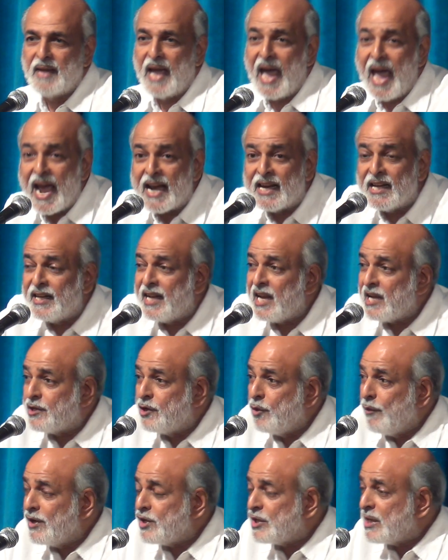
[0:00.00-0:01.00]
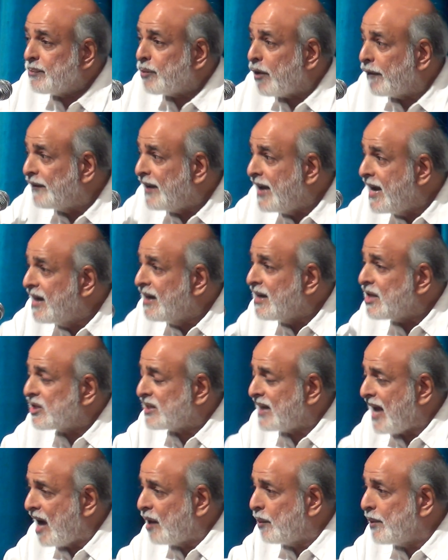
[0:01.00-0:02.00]
Aggregate viewership of the English
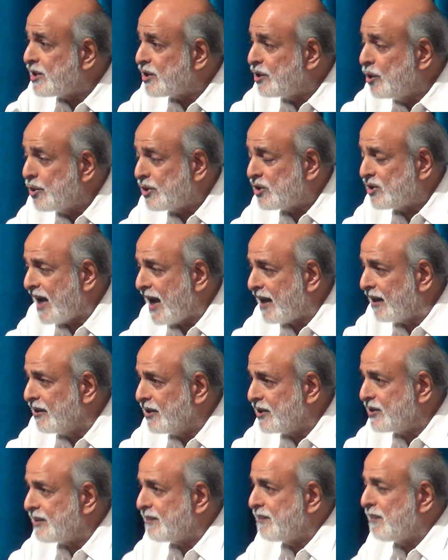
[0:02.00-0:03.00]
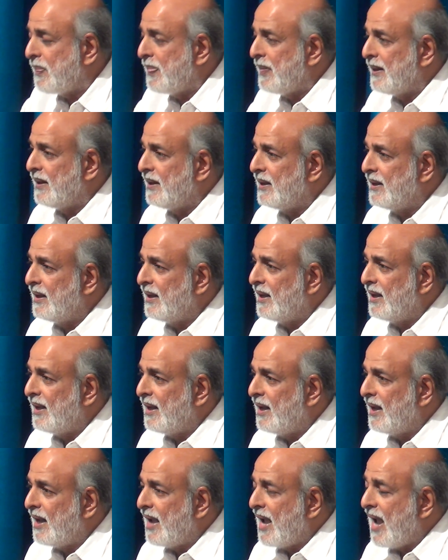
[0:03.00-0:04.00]
language news channels.
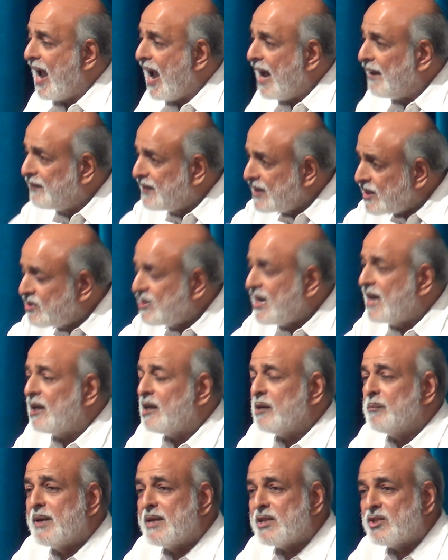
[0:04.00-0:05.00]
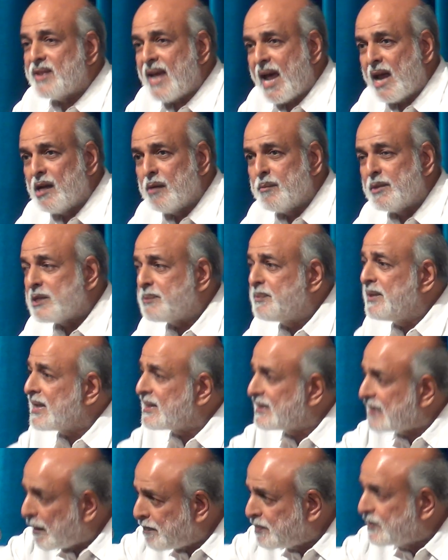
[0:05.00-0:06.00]
And this gentleman's channel must be a
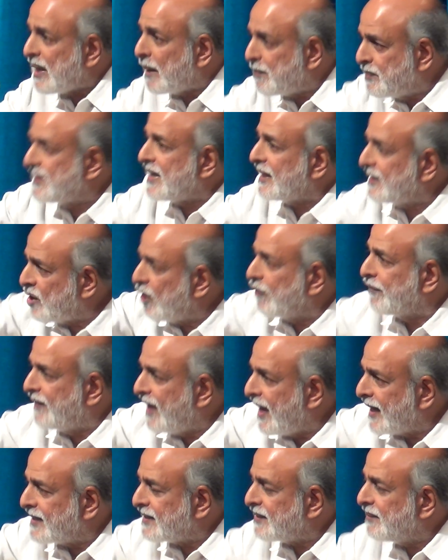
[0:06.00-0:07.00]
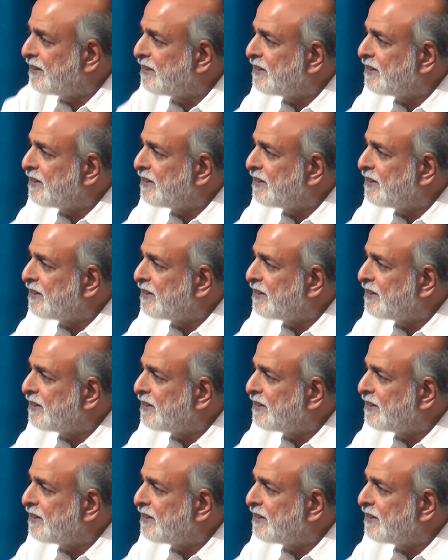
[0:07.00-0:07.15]
subsect of that.